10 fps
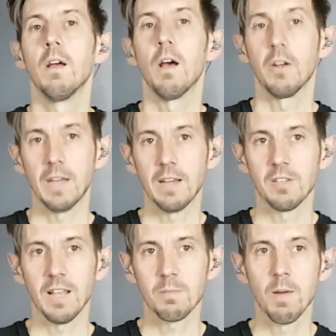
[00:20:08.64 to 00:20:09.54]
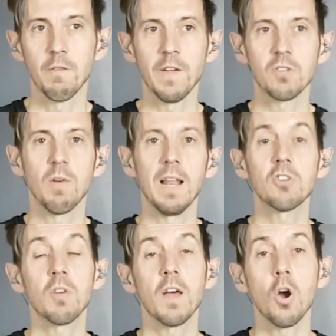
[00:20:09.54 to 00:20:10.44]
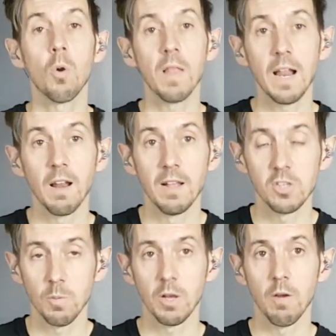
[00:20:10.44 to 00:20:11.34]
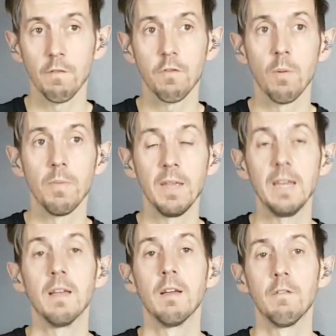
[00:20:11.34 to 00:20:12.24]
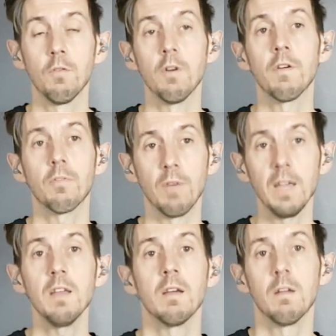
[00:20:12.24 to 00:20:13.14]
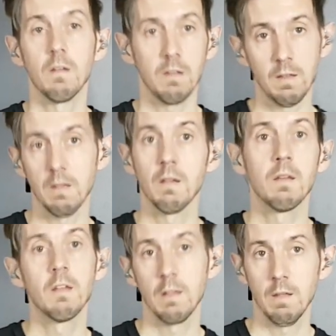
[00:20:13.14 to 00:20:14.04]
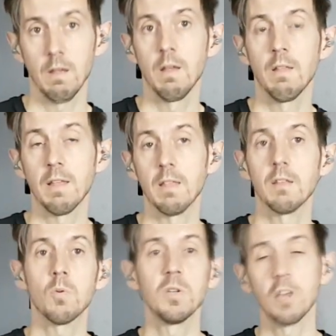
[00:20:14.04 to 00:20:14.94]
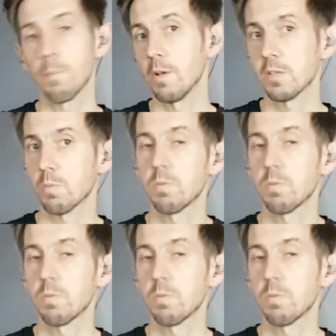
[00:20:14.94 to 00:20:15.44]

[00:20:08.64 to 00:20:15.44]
Okay, so that's my fix. Right, let's try the whole of that line. So we're going from the 4 over 3, then the quintuplets,